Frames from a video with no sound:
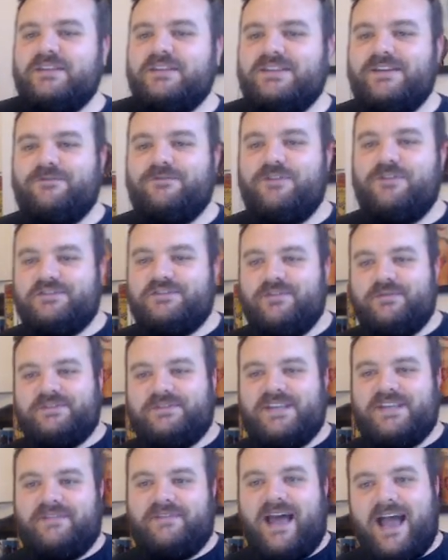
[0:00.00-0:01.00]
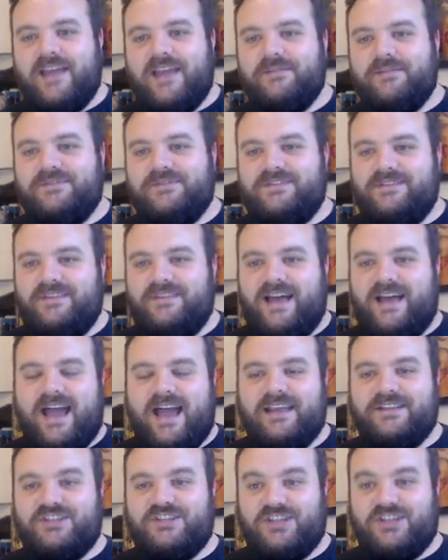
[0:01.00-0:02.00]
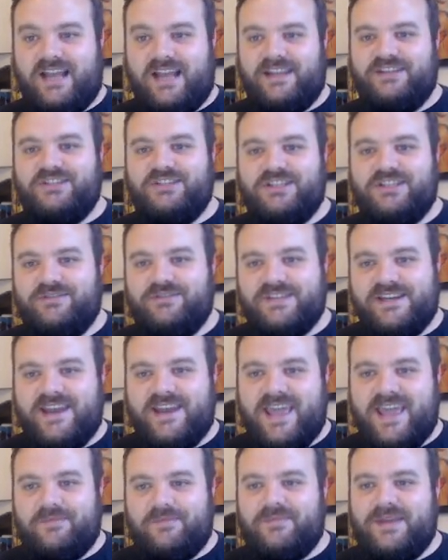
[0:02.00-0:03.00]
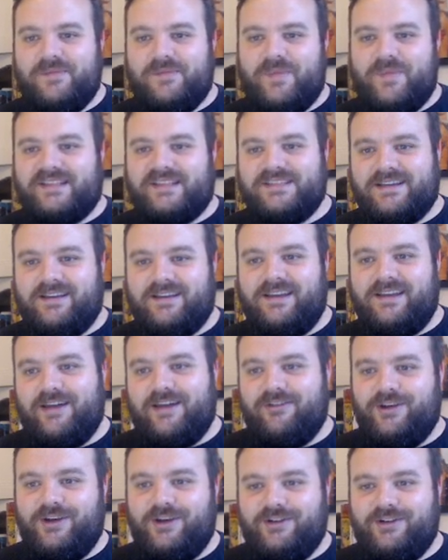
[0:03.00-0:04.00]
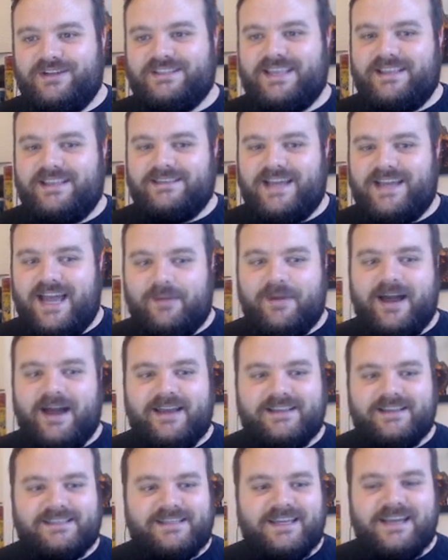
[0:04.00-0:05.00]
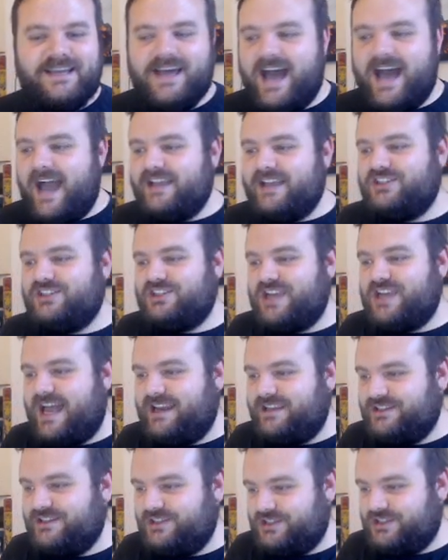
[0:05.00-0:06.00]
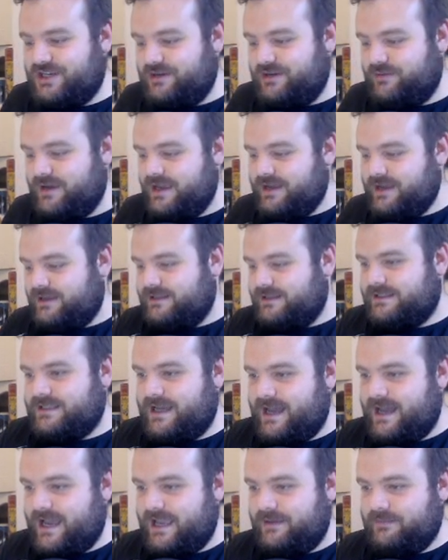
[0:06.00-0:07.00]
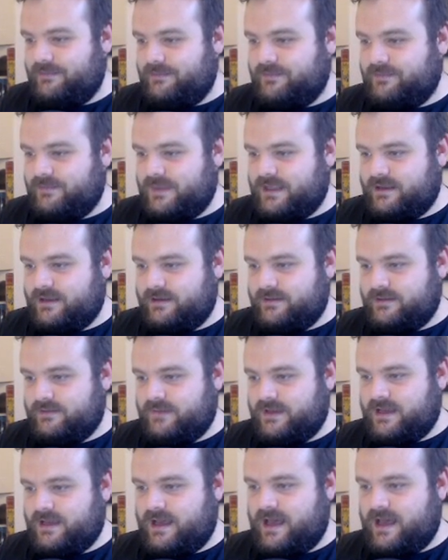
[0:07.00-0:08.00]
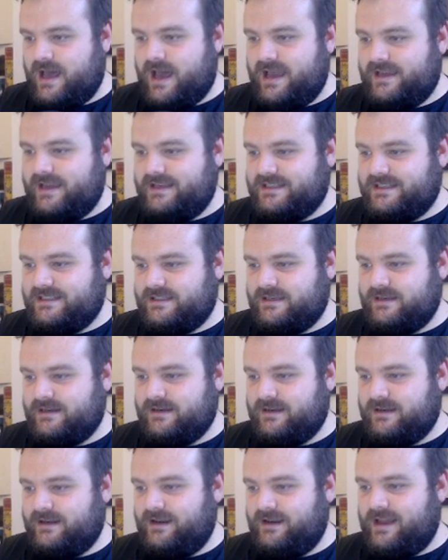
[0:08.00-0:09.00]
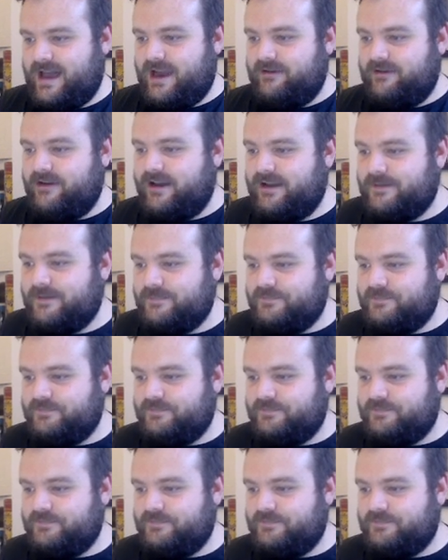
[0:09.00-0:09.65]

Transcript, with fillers: Defrost have said, I I challenge you to name me better Clara looks than Time Heist. I challenge you. Time Heist Clara.